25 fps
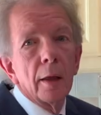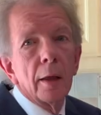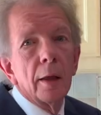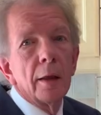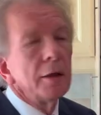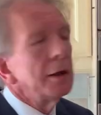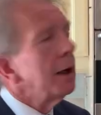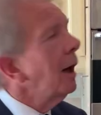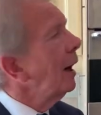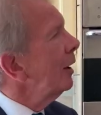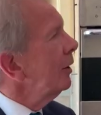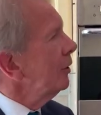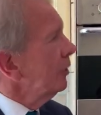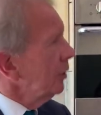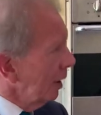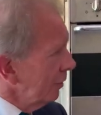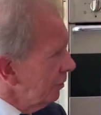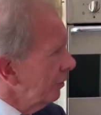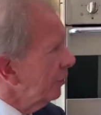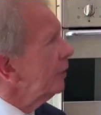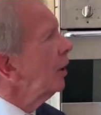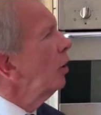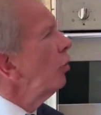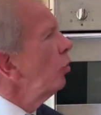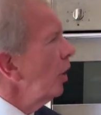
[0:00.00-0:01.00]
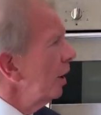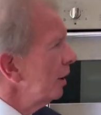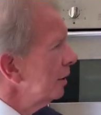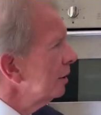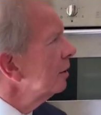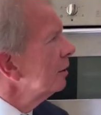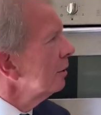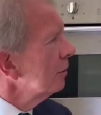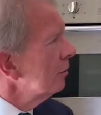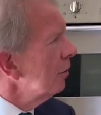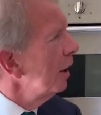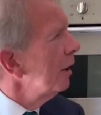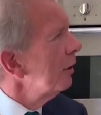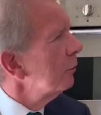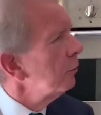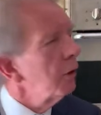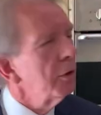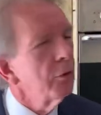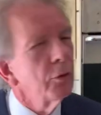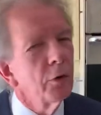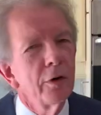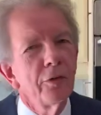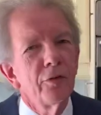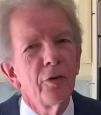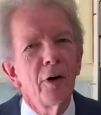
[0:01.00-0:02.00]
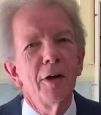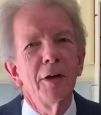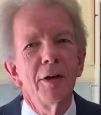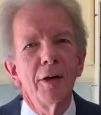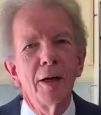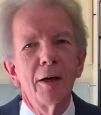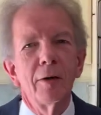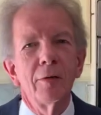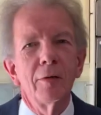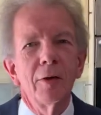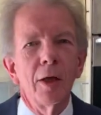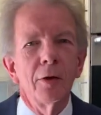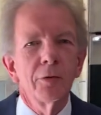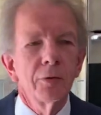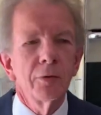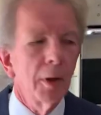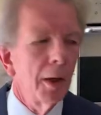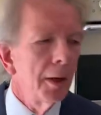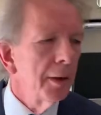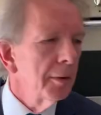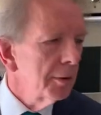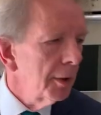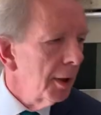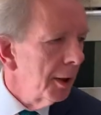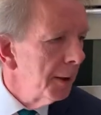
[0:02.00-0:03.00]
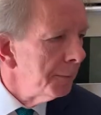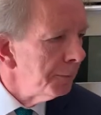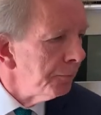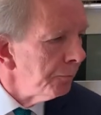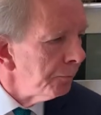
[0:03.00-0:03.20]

it's great. We're fine now. Yes, okay.